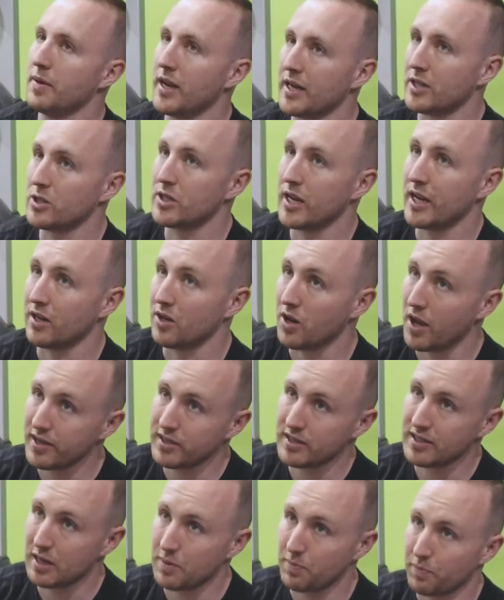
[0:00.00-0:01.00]
to actually take
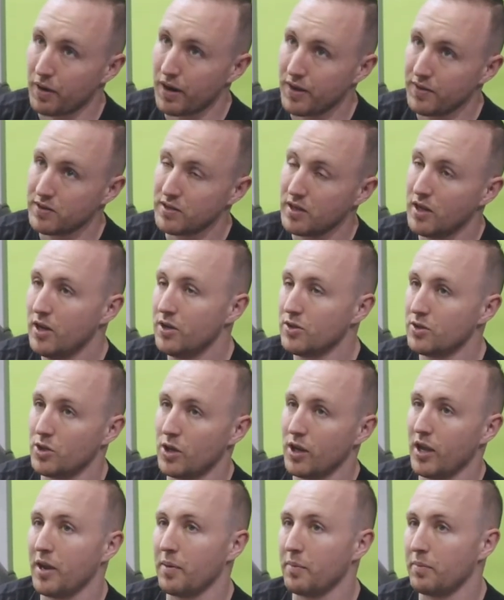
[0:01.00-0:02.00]
nice deep breaths so
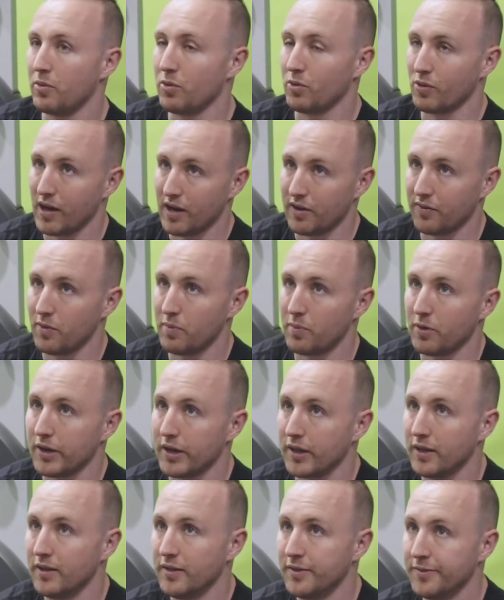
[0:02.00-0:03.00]
you can get more out of your
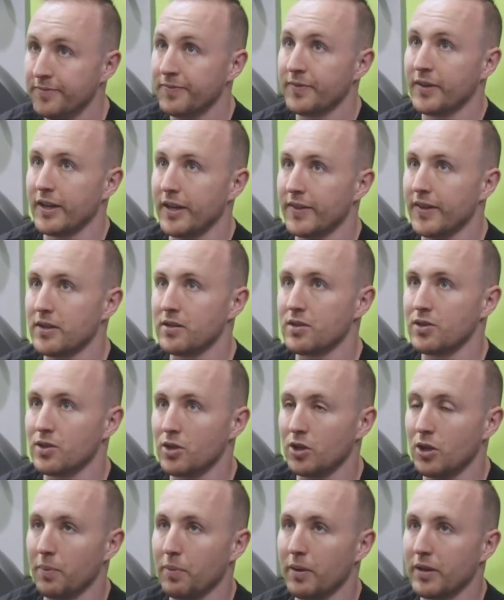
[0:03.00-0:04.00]
body. And that's a
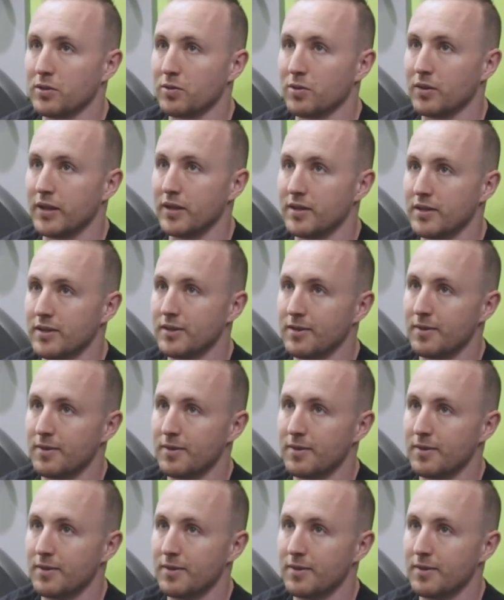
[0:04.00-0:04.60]
solar plex release.